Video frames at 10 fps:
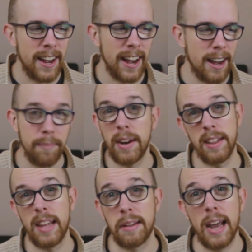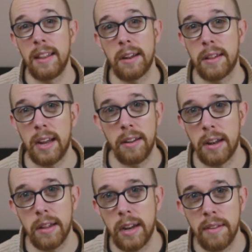But that's the end.
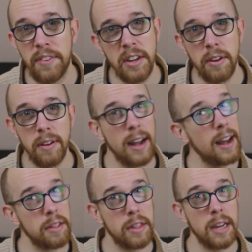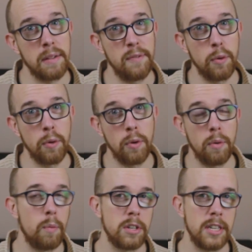That's the end of the video. Thanks
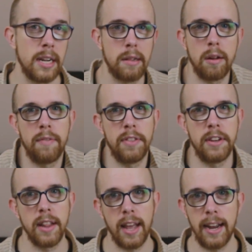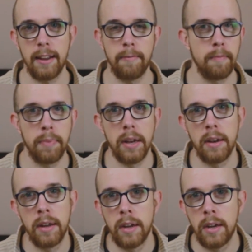for watching. Sorry for the delay,
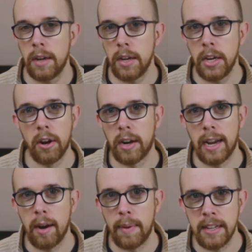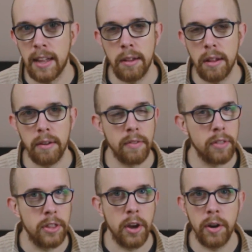but you're not going to care about delay. There's
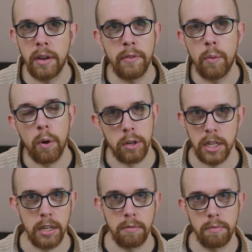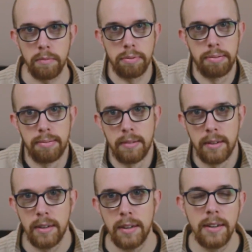like 30 of you watching.
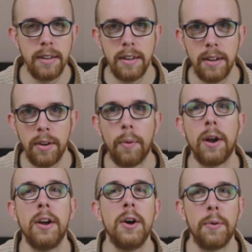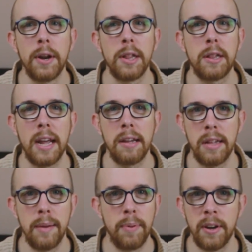What are the
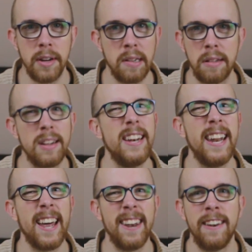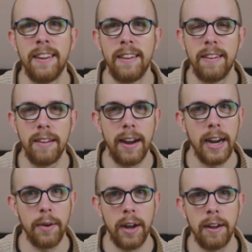stakes here, Perkins? None.
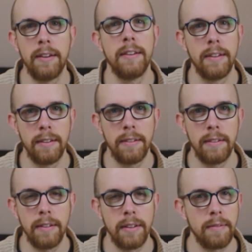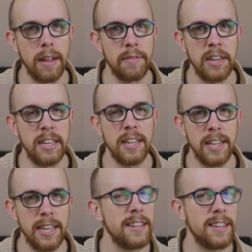Anyway, love you
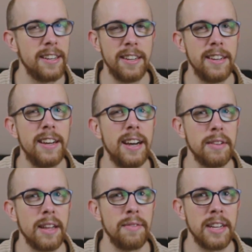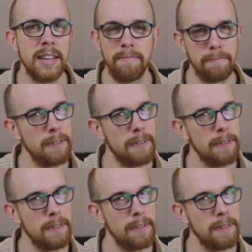dearly. Have a lovely...